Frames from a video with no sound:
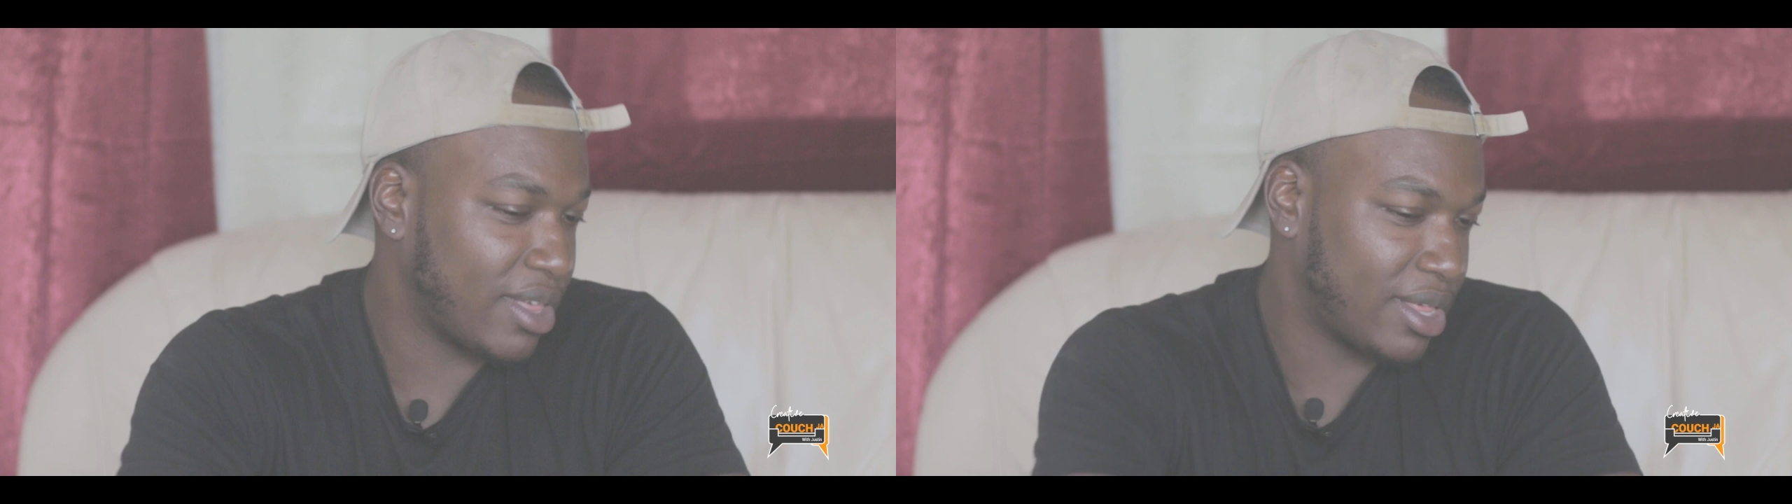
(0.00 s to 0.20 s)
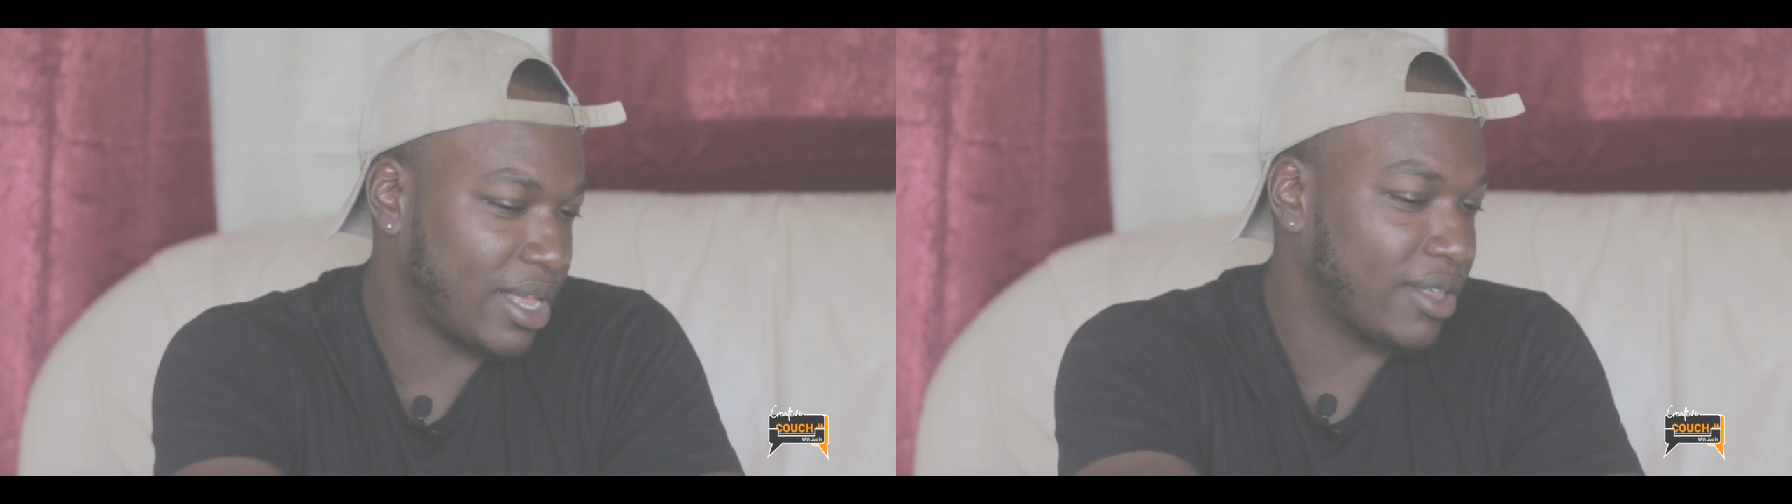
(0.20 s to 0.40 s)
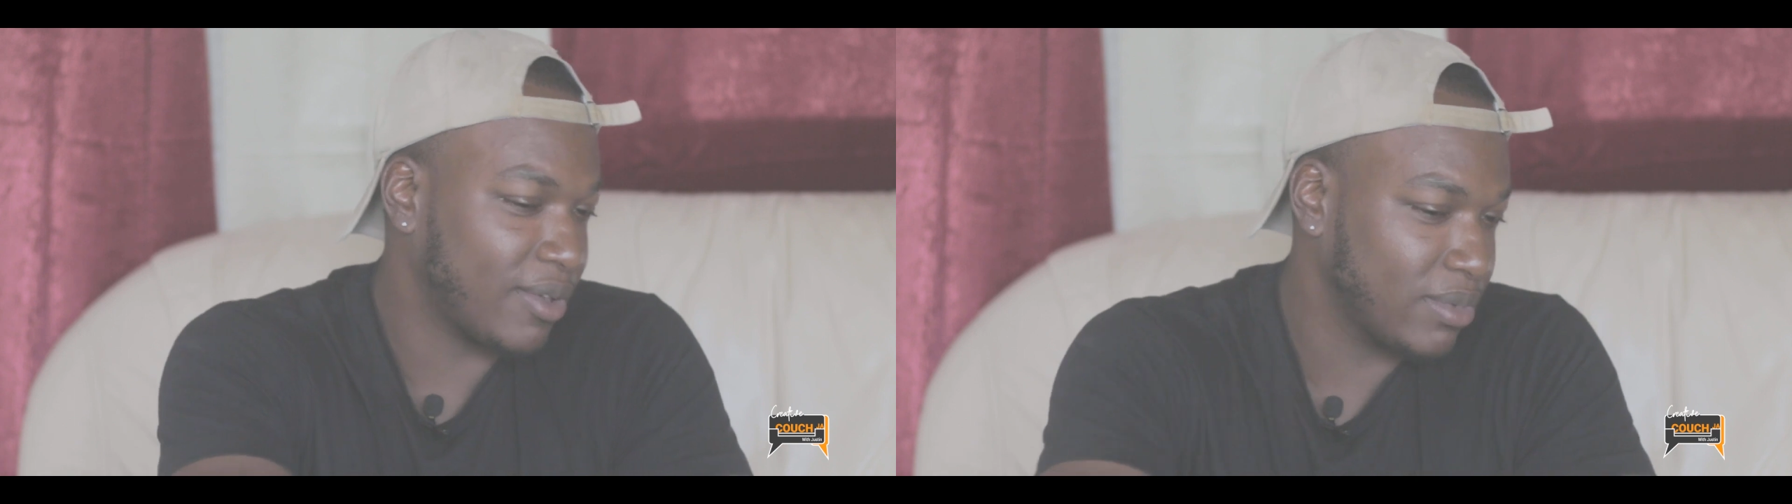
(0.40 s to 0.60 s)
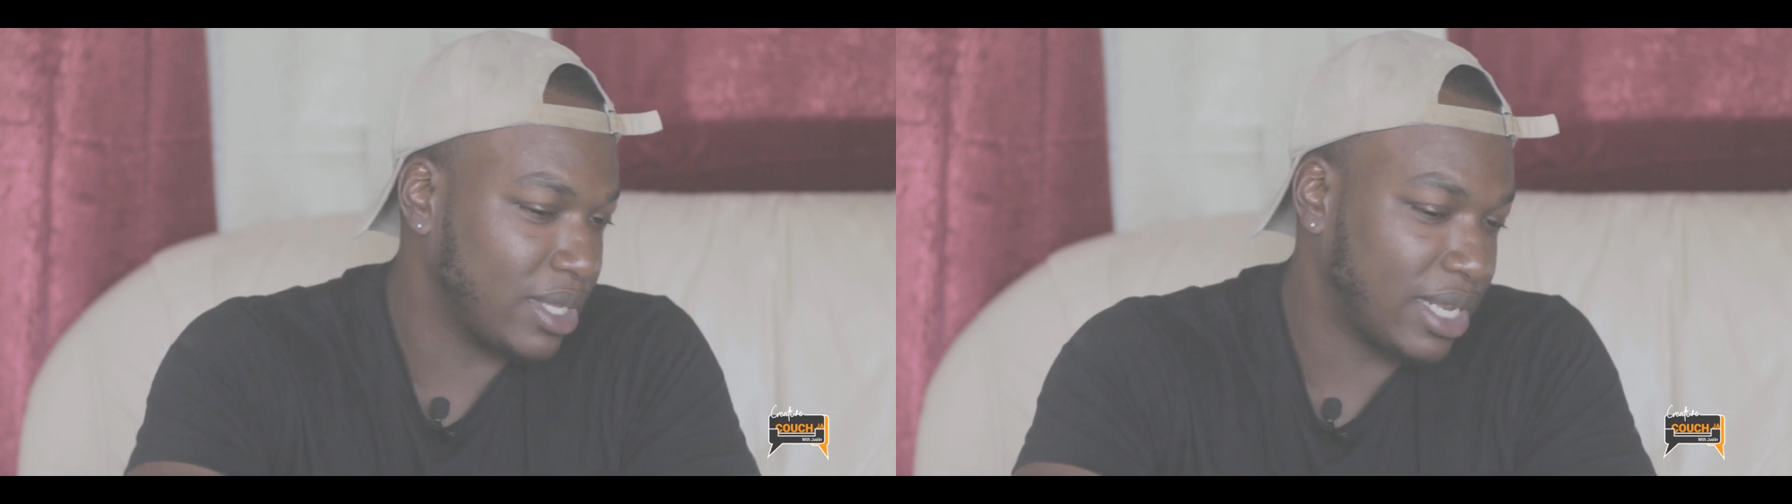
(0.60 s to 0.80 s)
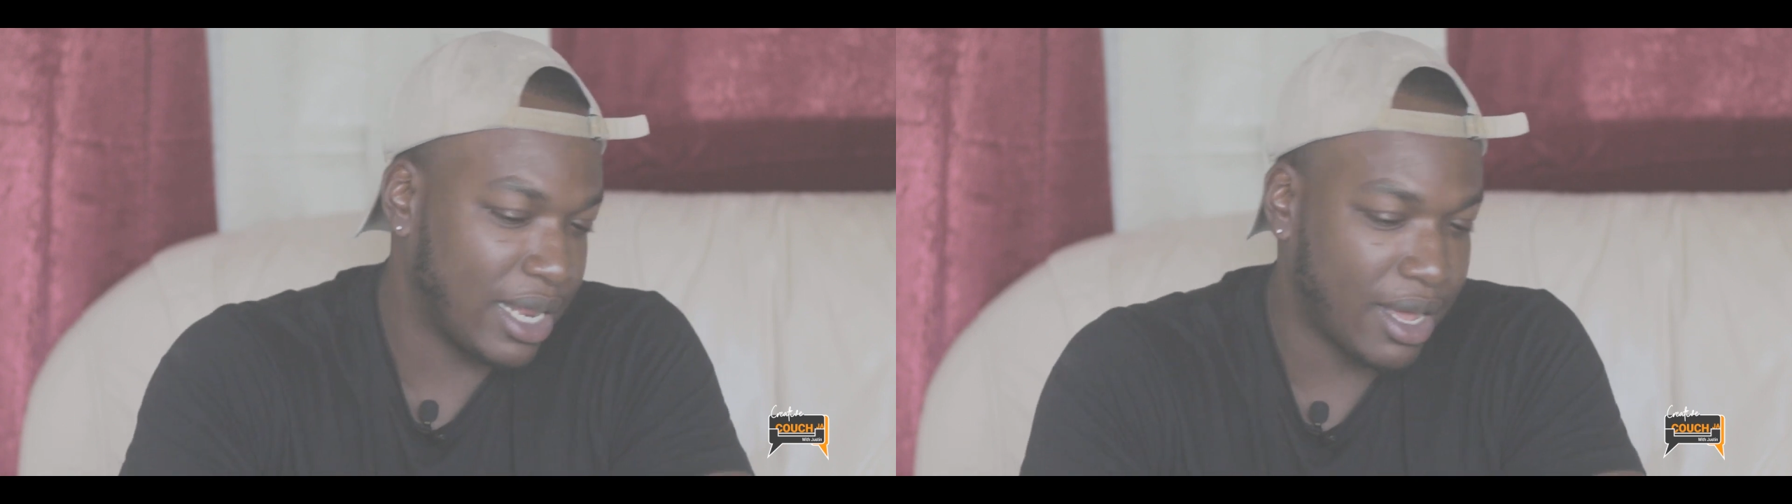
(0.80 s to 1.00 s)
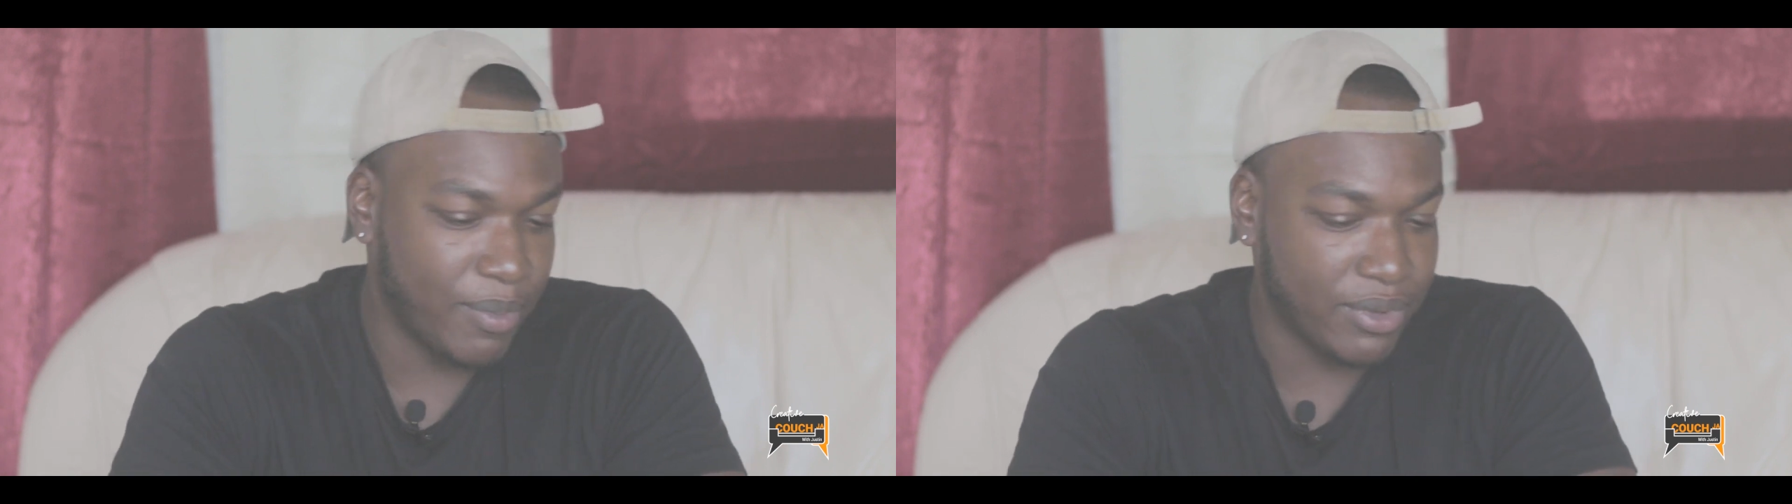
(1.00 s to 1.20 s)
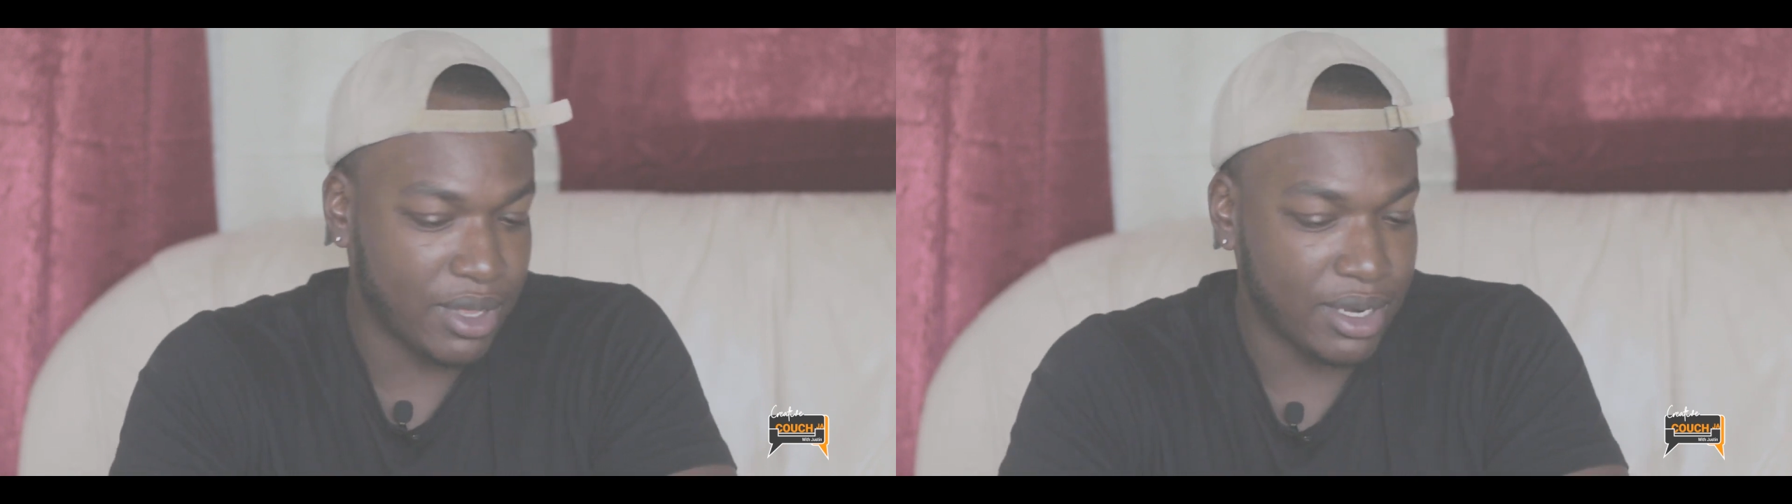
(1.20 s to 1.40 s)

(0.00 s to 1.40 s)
They're just like something that they can put